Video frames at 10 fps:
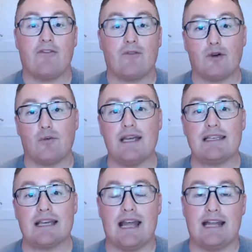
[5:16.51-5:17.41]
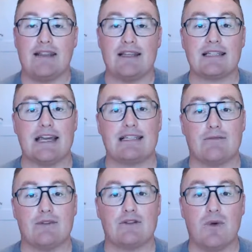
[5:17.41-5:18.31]
for a reason, and in this case,
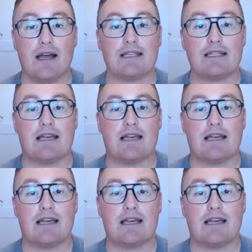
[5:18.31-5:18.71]
it was Wes